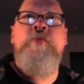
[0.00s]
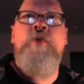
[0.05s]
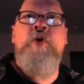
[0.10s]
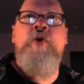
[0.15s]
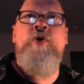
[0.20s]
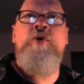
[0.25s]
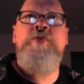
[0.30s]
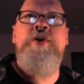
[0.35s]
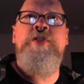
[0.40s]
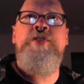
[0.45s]

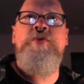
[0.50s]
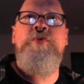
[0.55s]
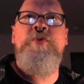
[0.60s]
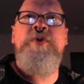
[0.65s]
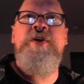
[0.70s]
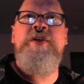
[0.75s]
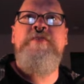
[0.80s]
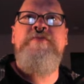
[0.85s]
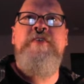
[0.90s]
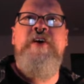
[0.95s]
Only
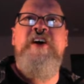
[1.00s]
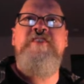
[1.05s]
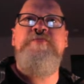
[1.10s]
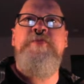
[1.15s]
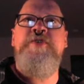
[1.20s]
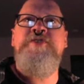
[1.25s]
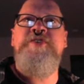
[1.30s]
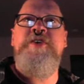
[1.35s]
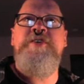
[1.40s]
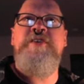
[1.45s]
3 to
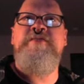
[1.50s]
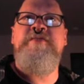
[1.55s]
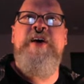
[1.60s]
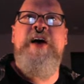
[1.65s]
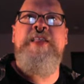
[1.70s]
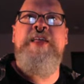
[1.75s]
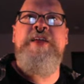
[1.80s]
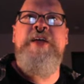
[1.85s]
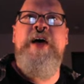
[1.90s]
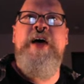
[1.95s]
5% of
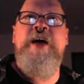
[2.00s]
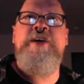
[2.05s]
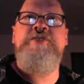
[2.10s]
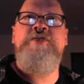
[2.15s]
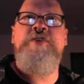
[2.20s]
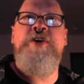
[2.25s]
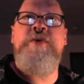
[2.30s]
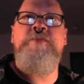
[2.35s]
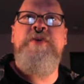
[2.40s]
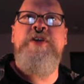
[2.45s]
violent acts
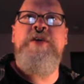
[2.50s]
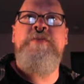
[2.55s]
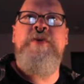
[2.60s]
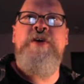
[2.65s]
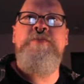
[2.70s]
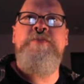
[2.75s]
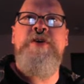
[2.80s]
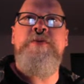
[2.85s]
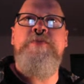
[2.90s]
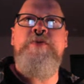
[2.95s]
are committed by
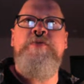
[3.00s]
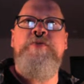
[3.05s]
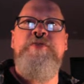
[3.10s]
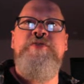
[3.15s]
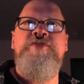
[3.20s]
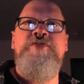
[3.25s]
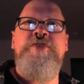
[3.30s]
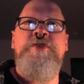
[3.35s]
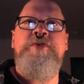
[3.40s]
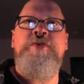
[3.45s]
people with
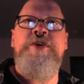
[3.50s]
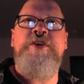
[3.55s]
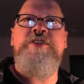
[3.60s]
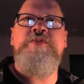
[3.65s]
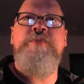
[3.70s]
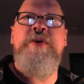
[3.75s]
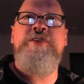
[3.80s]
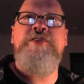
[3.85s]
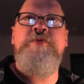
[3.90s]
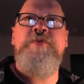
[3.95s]
serious
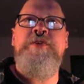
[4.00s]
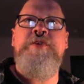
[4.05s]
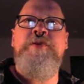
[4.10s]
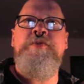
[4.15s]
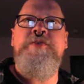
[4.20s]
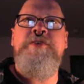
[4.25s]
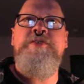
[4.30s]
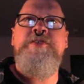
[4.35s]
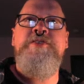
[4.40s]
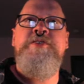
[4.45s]
mental
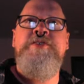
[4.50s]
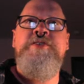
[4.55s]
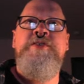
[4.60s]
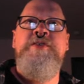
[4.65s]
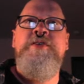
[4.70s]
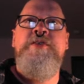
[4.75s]
illness.